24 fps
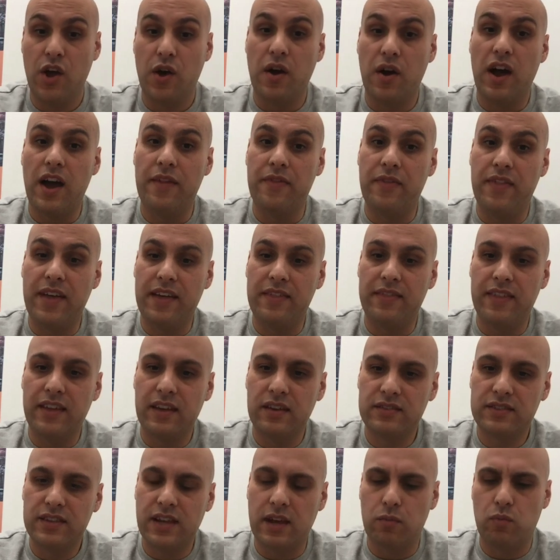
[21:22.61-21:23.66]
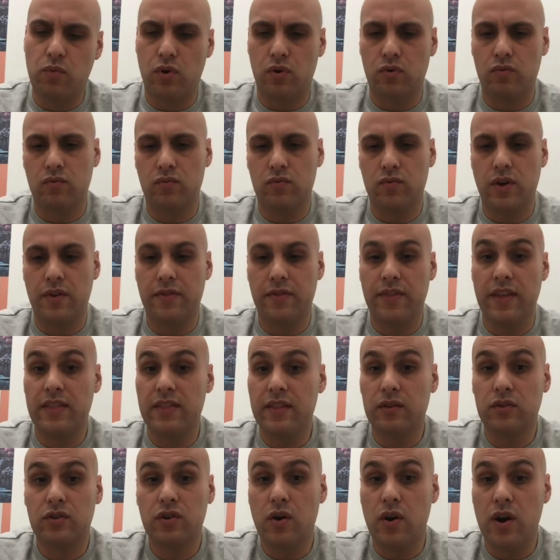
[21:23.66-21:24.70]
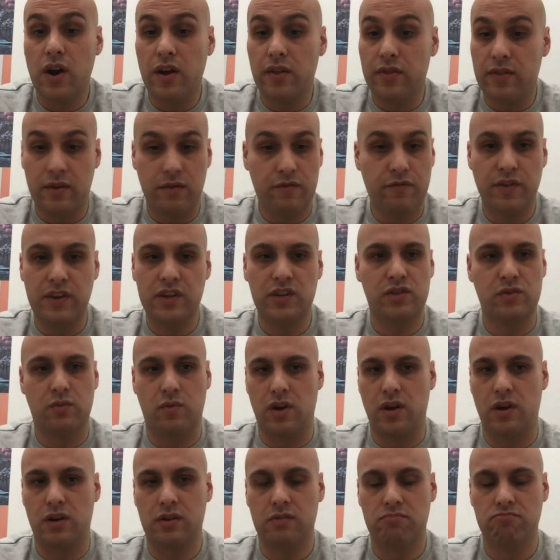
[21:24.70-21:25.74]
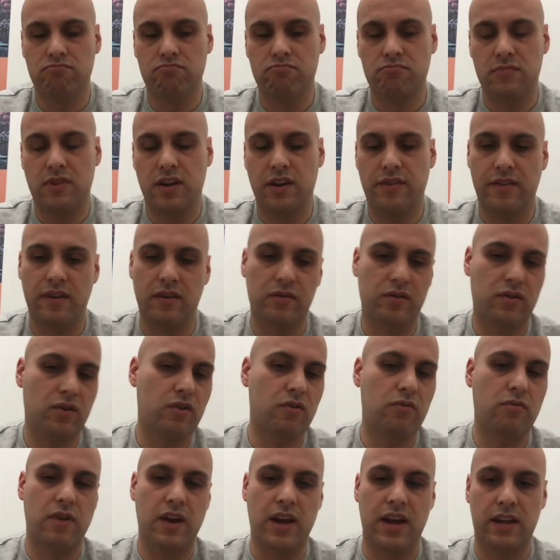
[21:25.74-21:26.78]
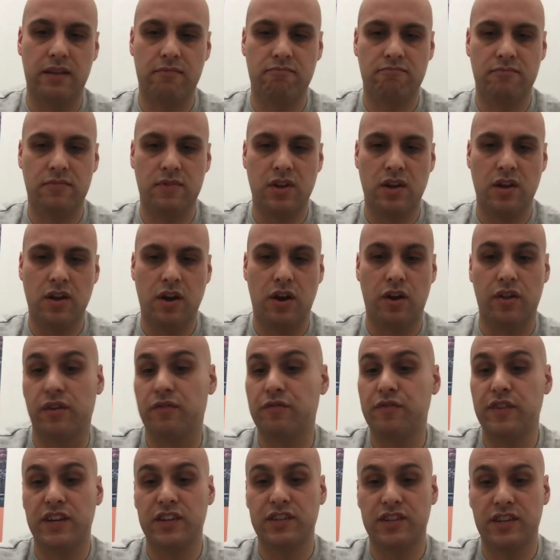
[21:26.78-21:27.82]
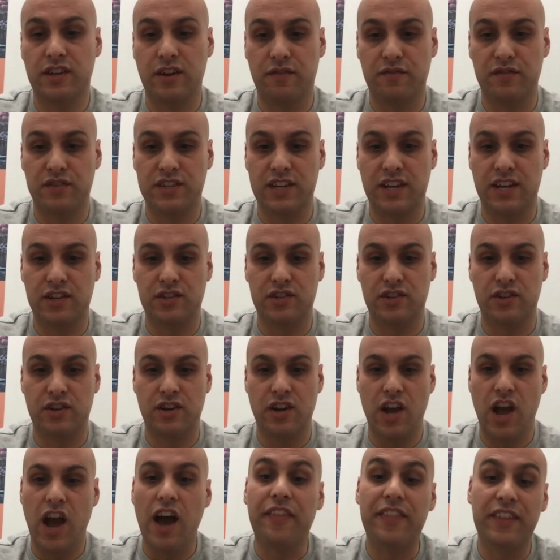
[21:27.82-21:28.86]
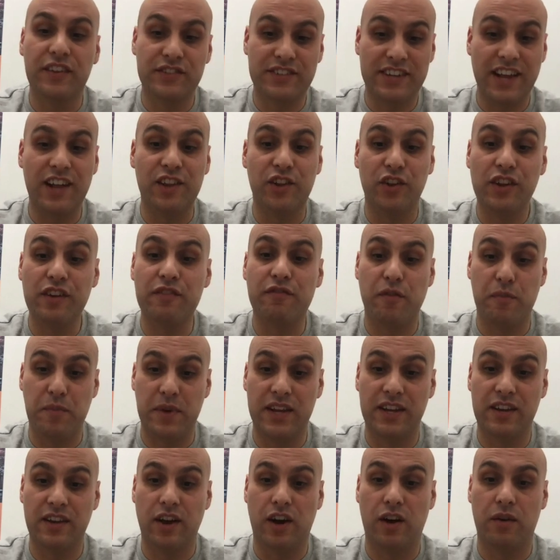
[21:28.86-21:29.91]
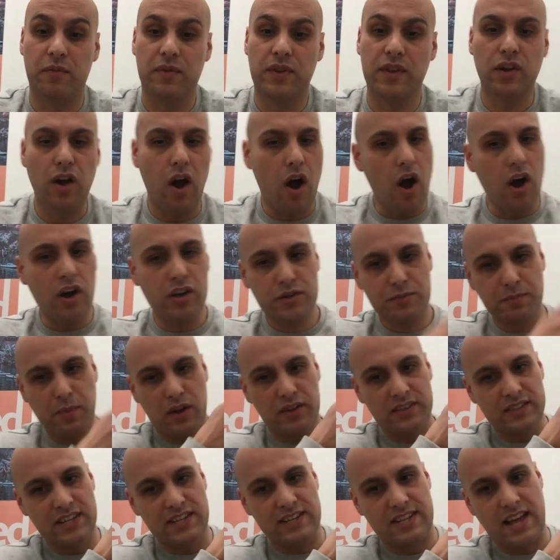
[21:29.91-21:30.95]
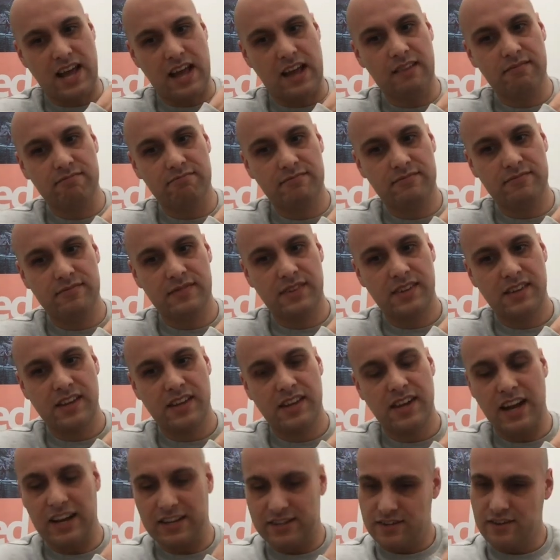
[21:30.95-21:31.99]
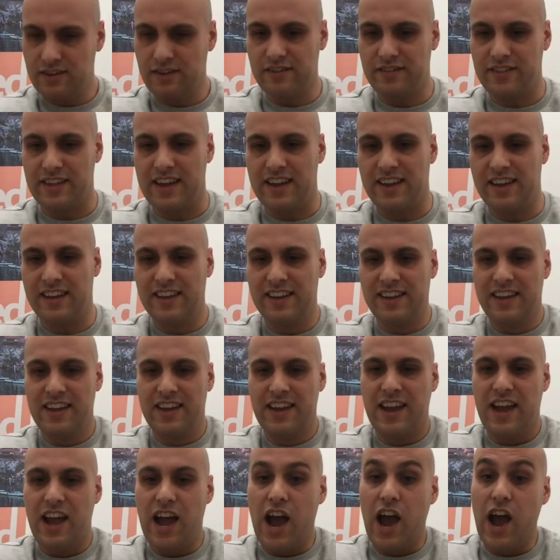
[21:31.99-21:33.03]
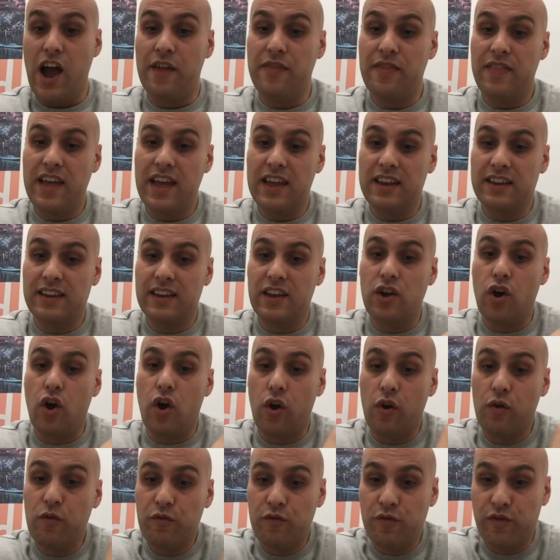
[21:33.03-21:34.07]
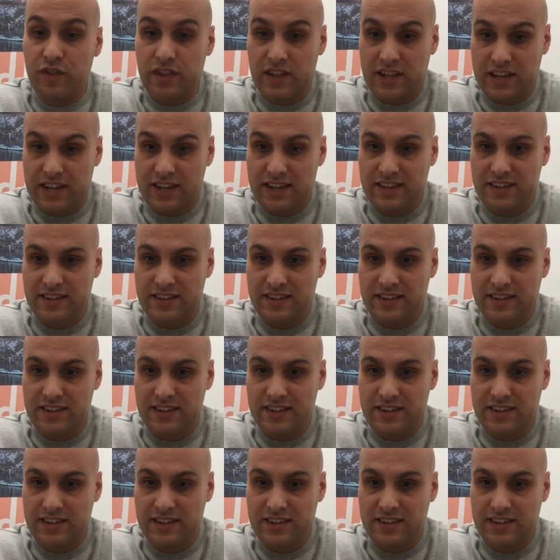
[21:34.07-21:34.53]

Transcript: and then they'll say, well, and then they'll finish the work and they'll go away, or they'll finish the conversation and they'll start looking for B Corp. And they'll go, oh, I spotted that, I saw that, and then hopefully